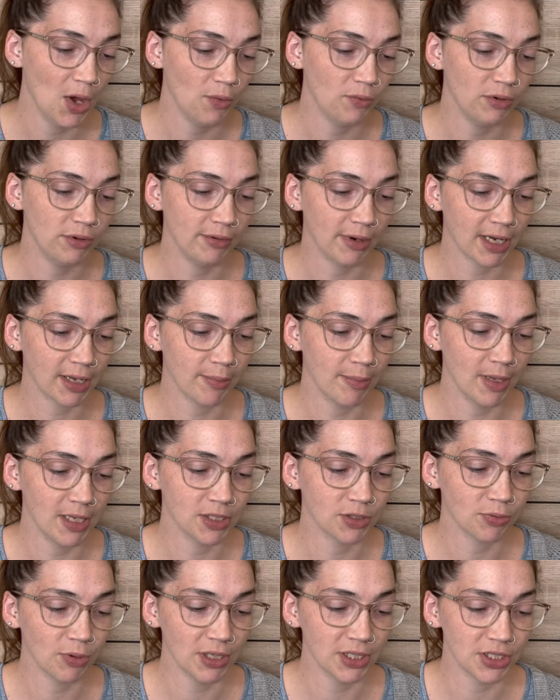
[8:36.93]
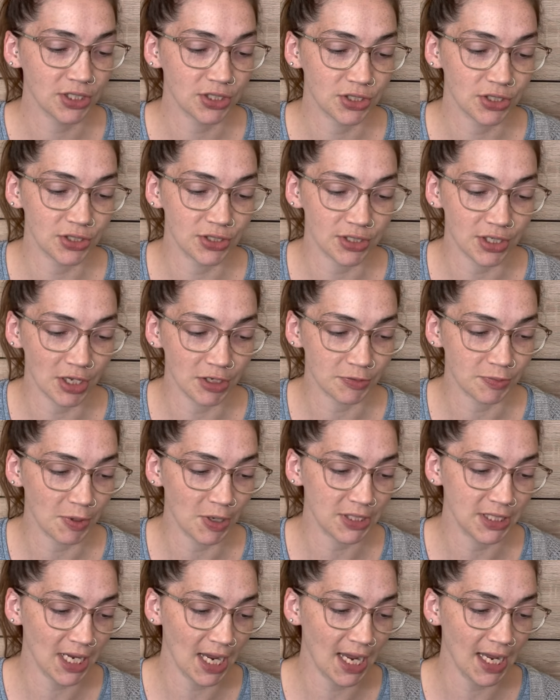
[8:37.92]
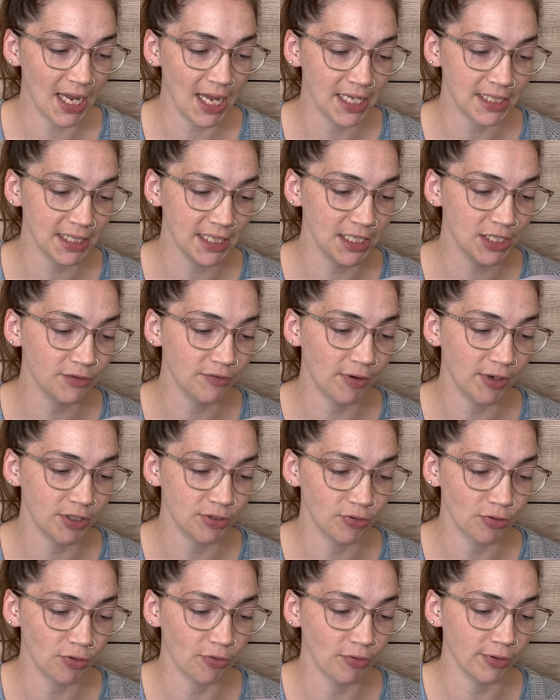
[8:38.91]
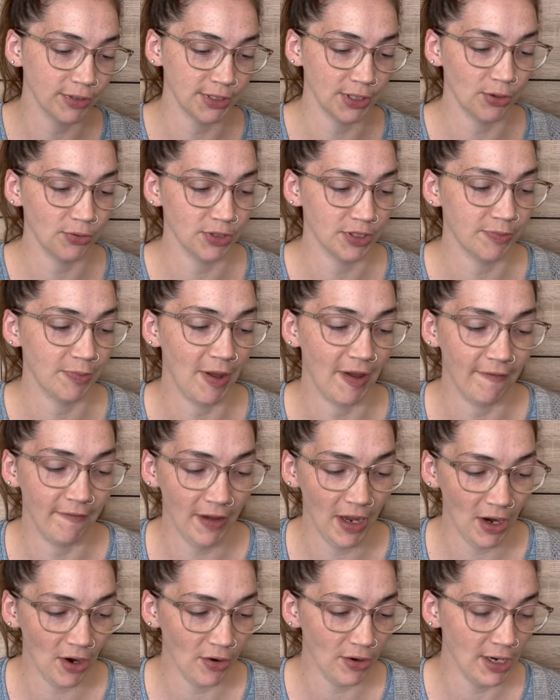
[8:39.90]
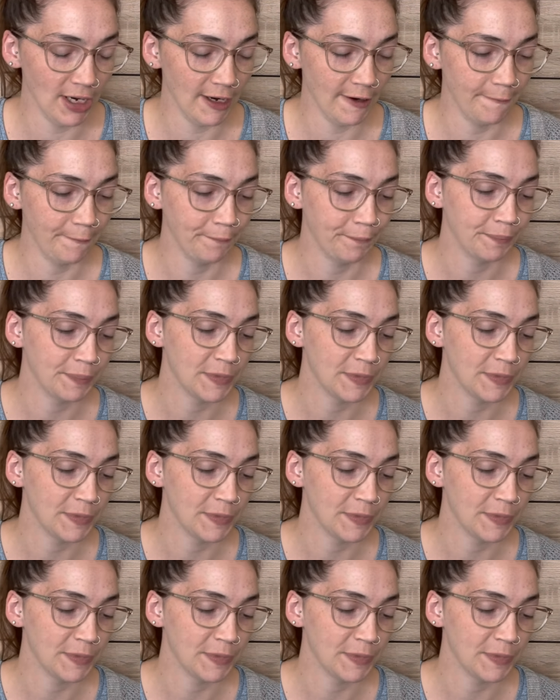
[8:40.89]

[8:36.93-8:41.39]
We recommend 1 to 2 serves per day, as individual results may vary.